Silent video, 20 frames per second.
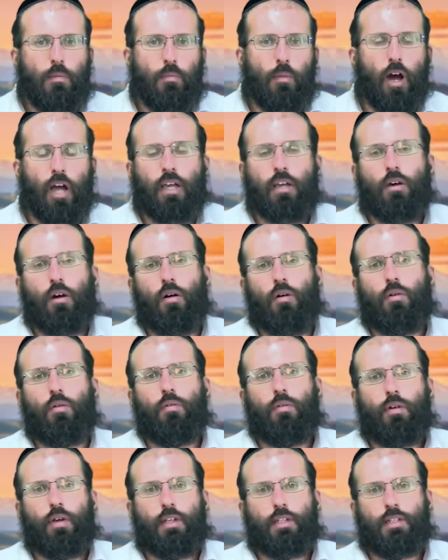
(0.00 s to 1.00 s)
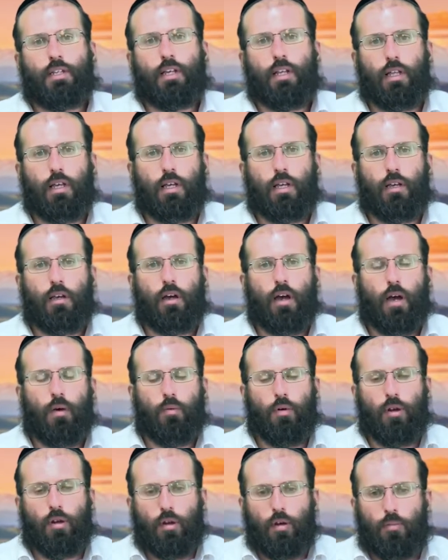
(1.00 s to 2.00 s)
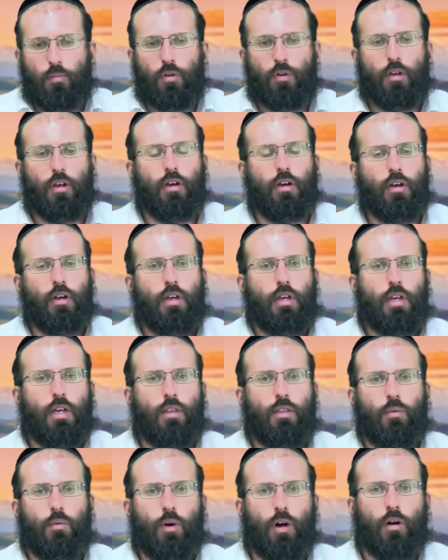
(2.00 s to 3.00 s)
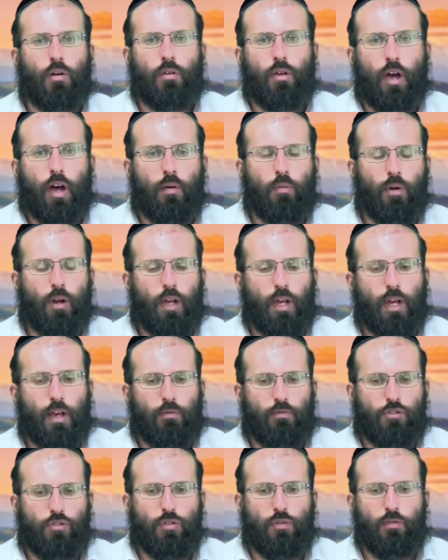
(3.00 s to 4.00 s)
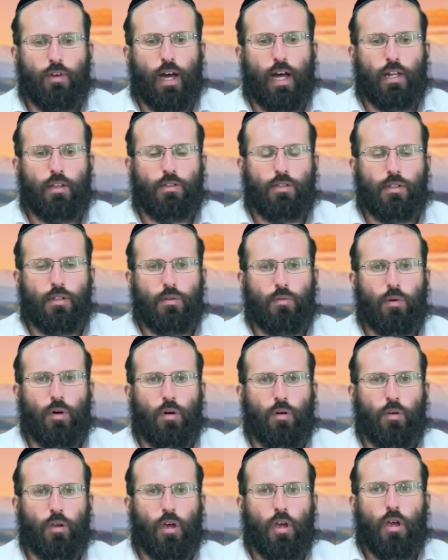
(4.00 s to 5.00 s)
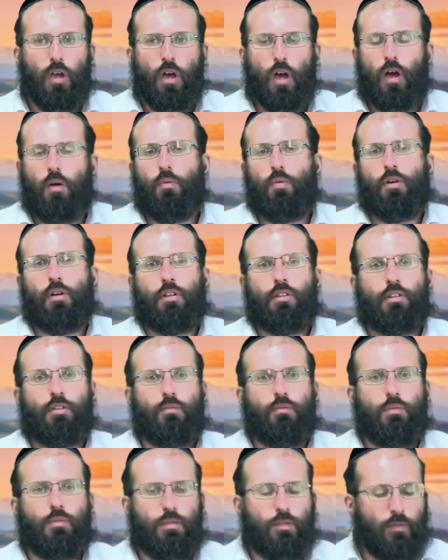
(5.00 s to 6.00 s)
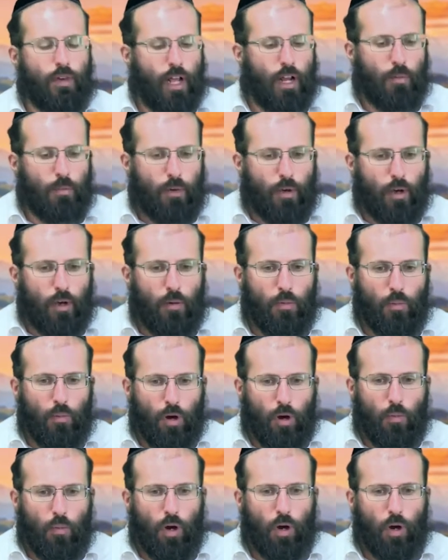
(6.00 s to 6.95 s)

my goal is clear. I want Emuna in the world. I want to have true values in the world. I want to develop a